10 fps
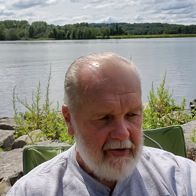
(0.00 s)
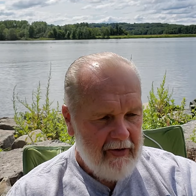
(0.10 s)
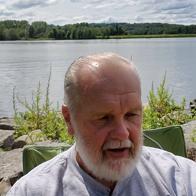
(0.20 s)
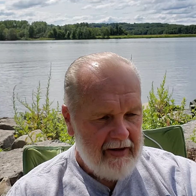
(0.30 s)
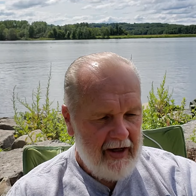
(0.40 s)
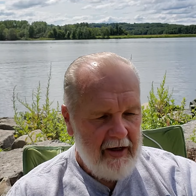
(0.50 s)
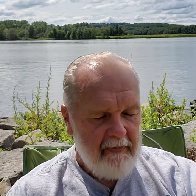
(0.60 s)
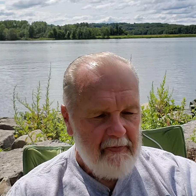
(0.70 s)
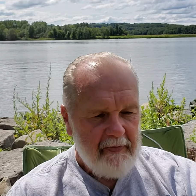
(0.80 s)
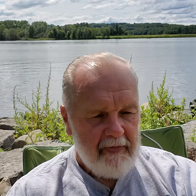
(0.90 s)
great day
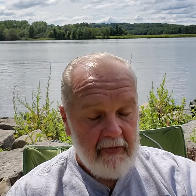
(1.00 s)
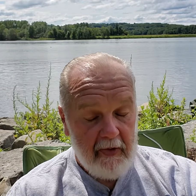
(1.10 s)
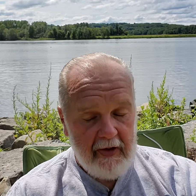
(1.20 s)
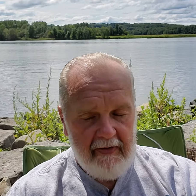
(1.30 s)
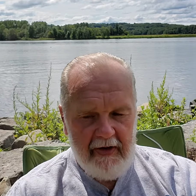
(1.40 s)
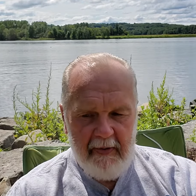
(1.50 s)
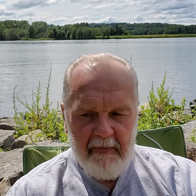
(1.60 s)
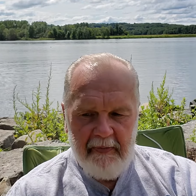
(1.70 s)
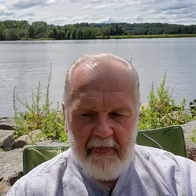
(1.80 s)
or evening